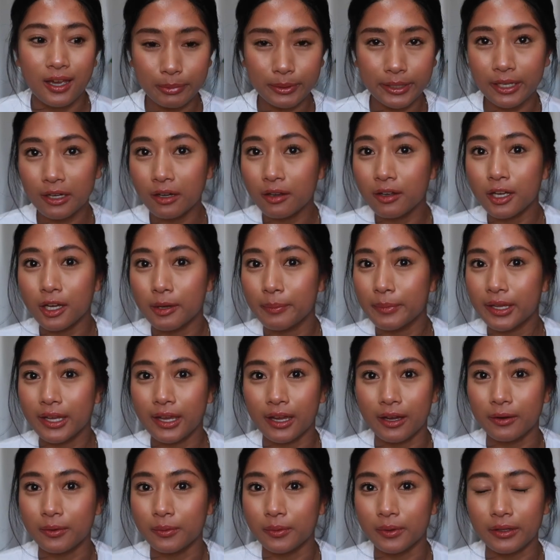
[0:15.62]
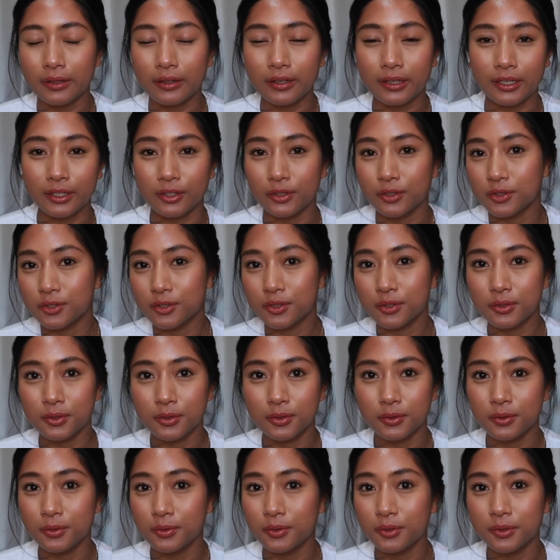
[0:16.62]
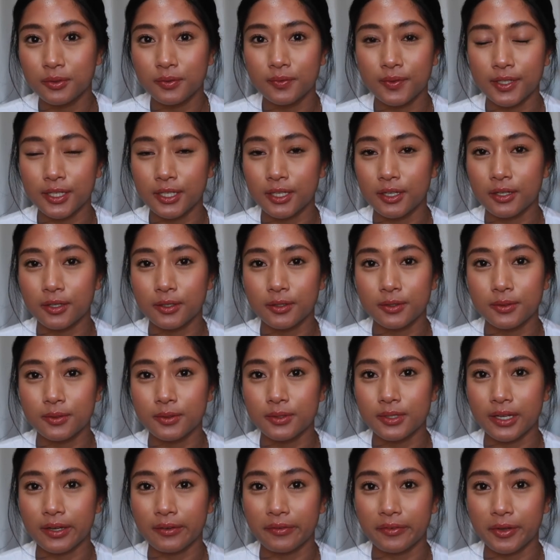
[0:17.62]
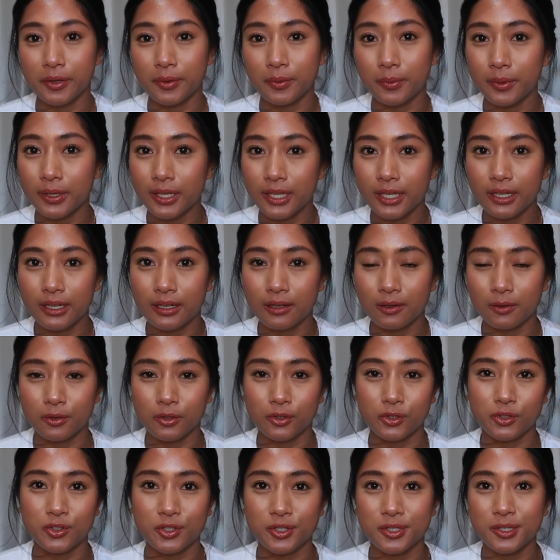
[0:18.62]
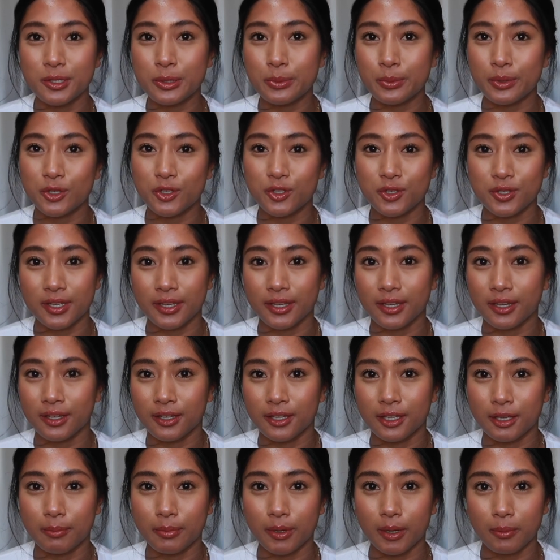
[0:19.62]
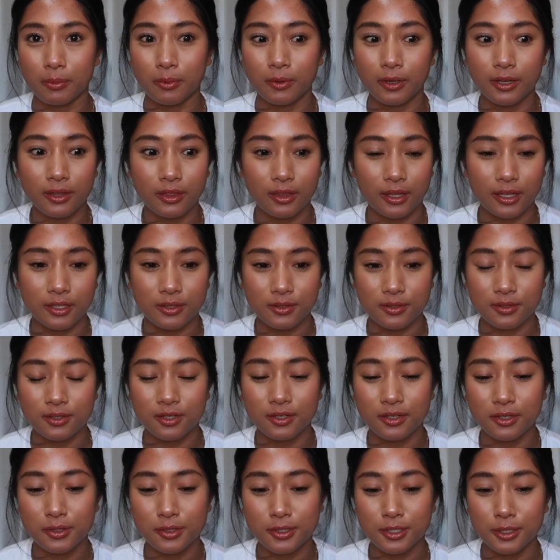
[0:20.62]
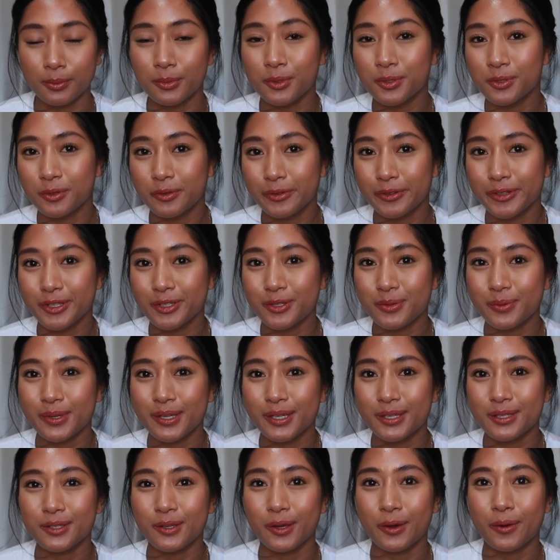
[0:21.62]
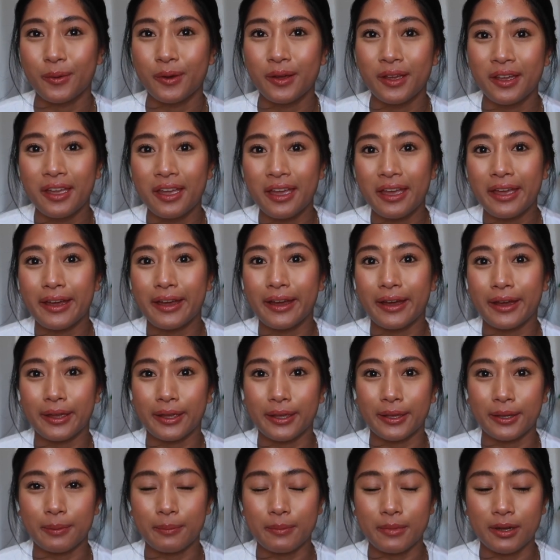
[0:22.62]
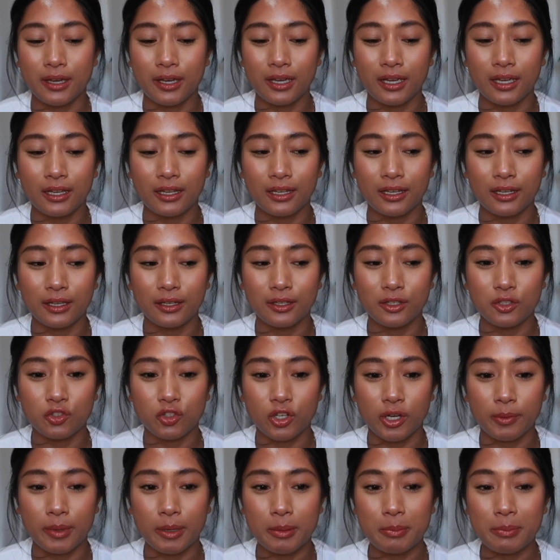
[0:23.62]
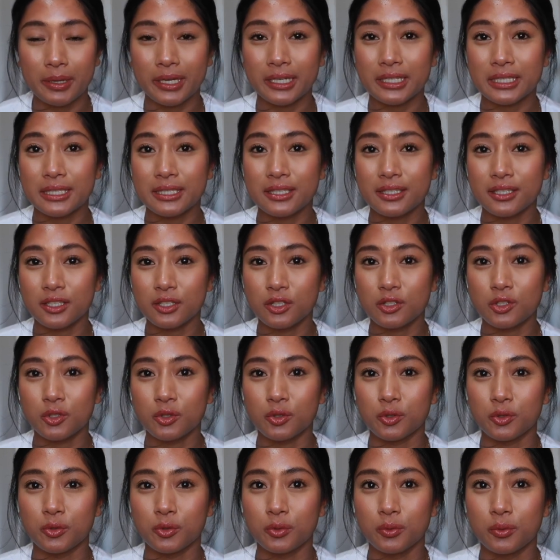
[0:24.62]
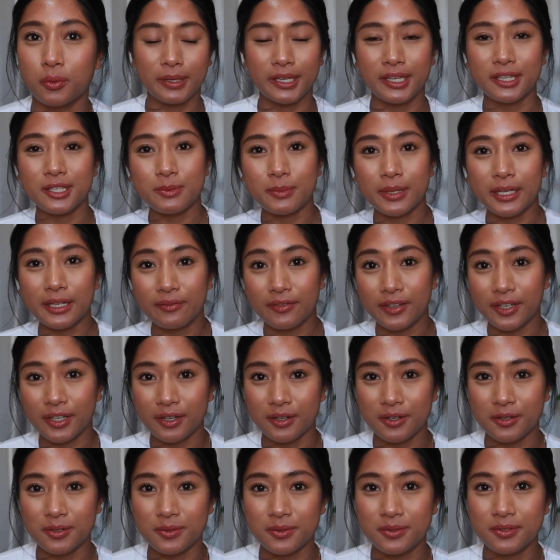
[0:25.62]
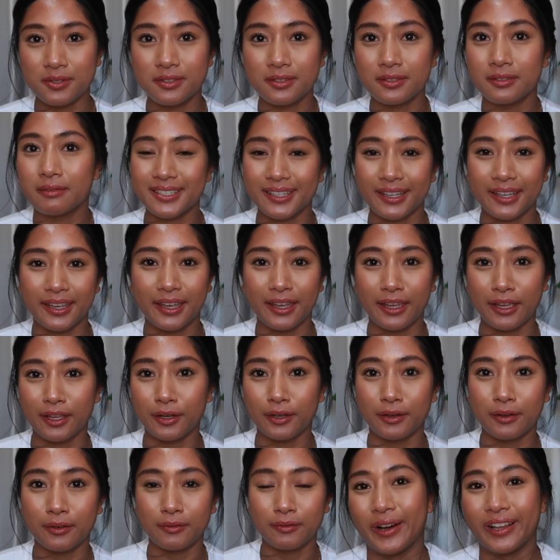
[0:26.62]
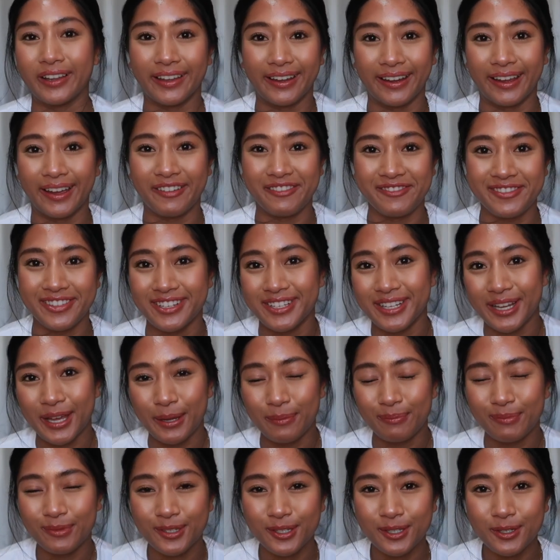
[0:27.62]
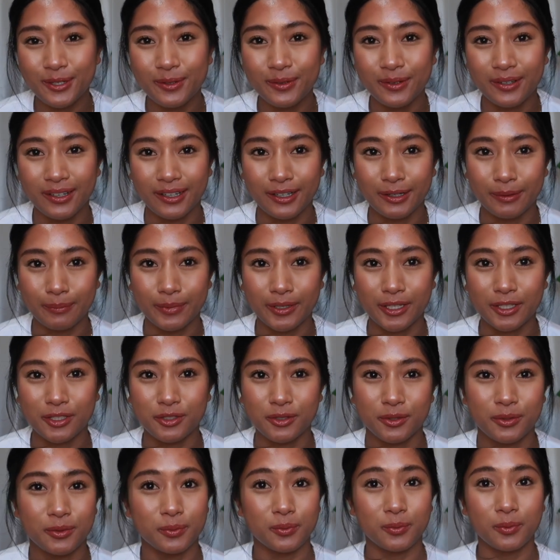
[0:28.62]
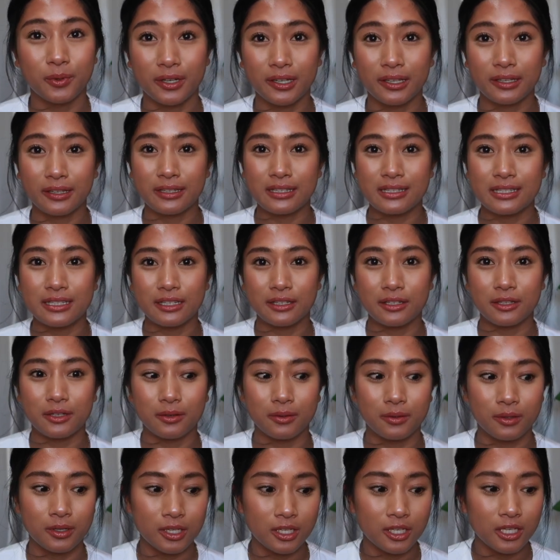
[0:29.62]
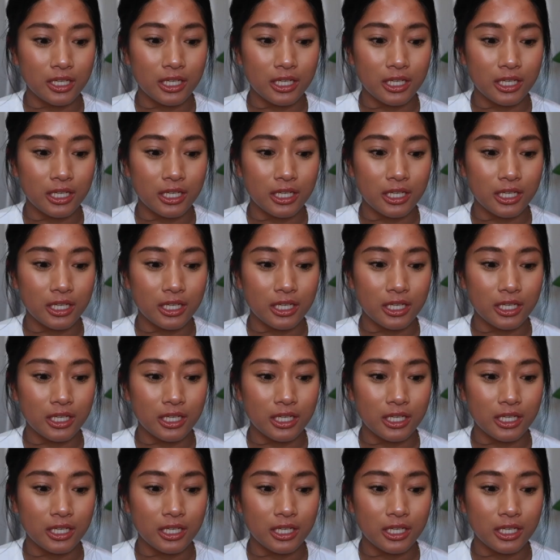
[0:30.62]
I plan on coming out with like 2 new videos every week, or just as much as I can keep up with. I started summer school this week, so I'm gonna try my best to make as many videos as I can while I have the time to, but I do want to continue